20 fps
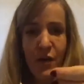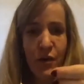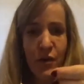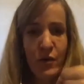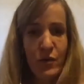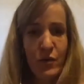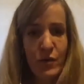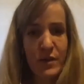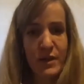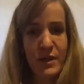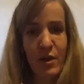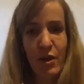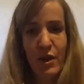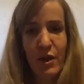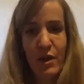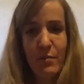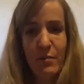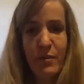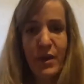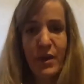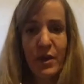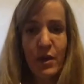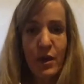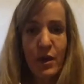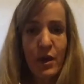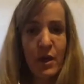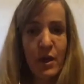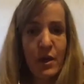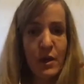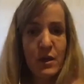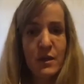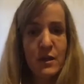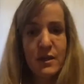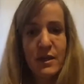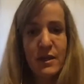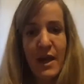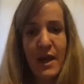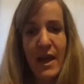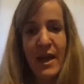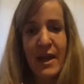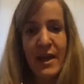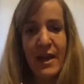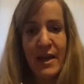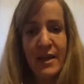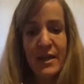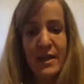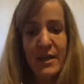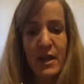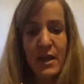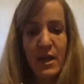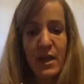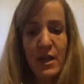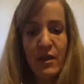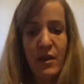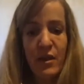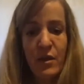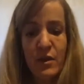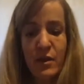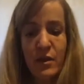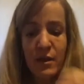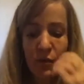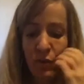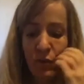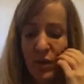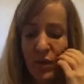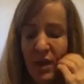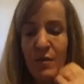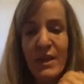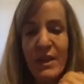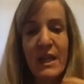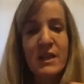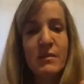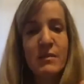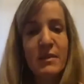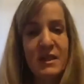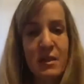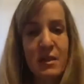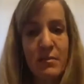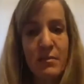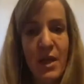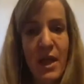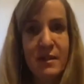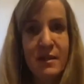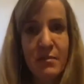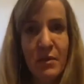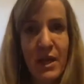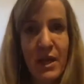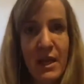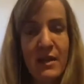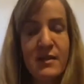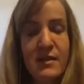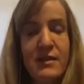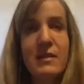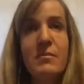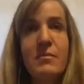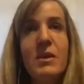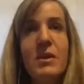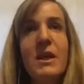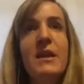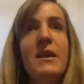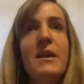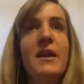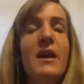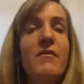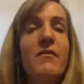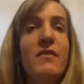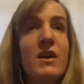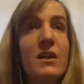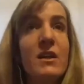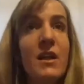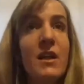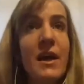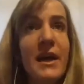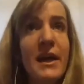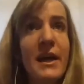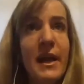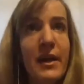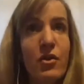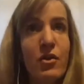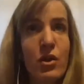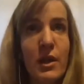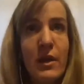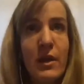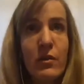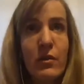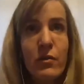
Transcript: iPhones and our computers, and we need to be stimulated and stimulated and stimulated. I have a client actually